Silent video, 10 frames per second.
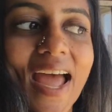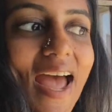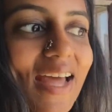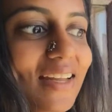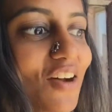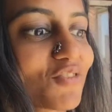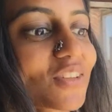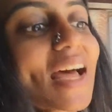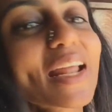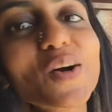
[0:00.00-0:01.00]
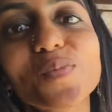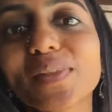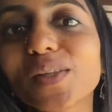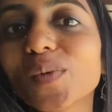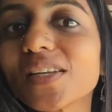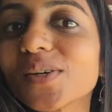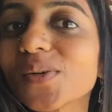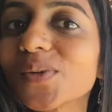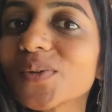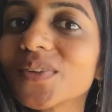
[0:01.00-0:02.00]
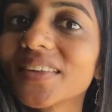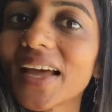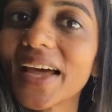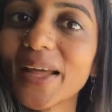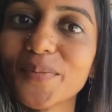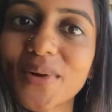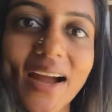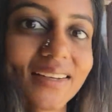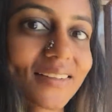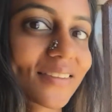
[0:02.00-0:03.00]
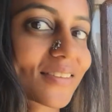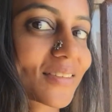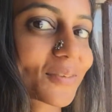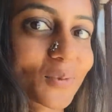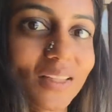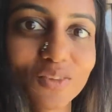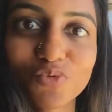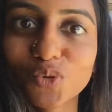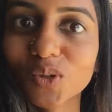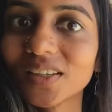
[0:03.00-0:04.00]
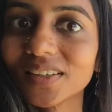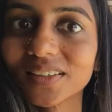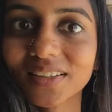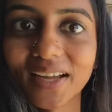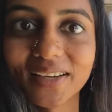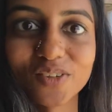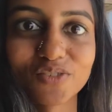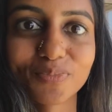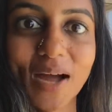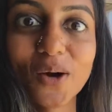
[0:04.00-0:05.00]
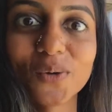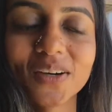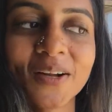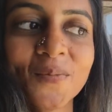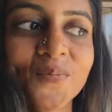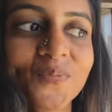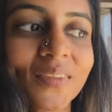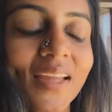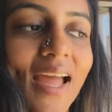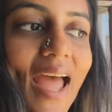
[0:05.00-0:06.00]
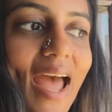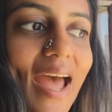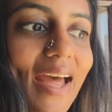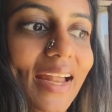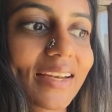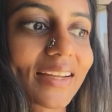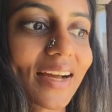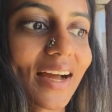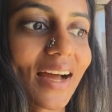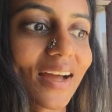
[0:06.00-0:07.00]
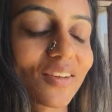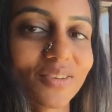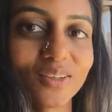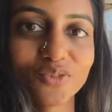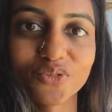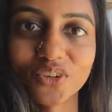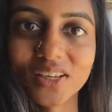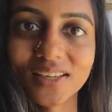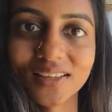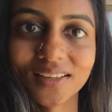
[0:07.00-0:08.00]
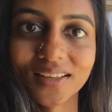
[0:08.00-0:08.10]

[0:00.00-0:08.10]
And after that, I opened the windows and I practiced with full kind of power. And I felt free.